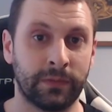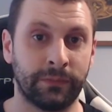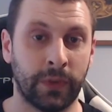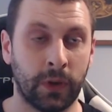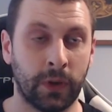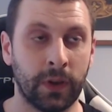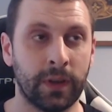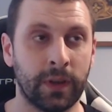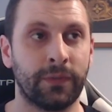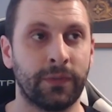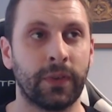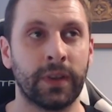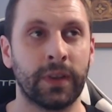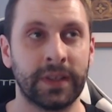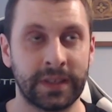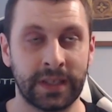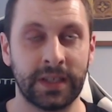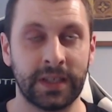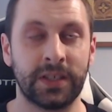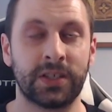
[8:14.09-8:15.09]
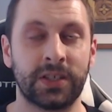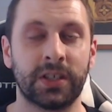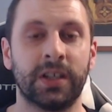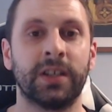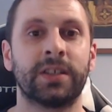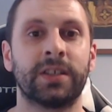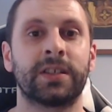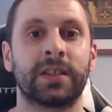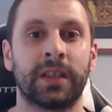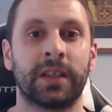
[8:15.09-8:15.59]
5
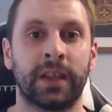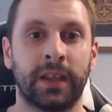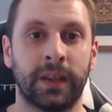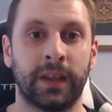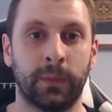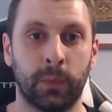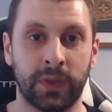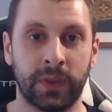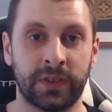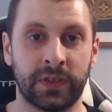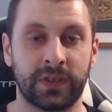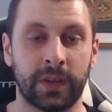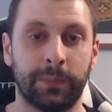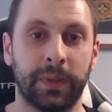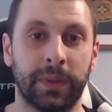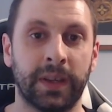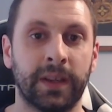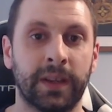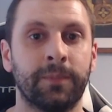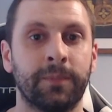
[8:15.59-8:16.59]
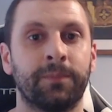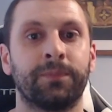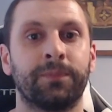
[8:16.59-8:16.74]
t-shirts with shipping.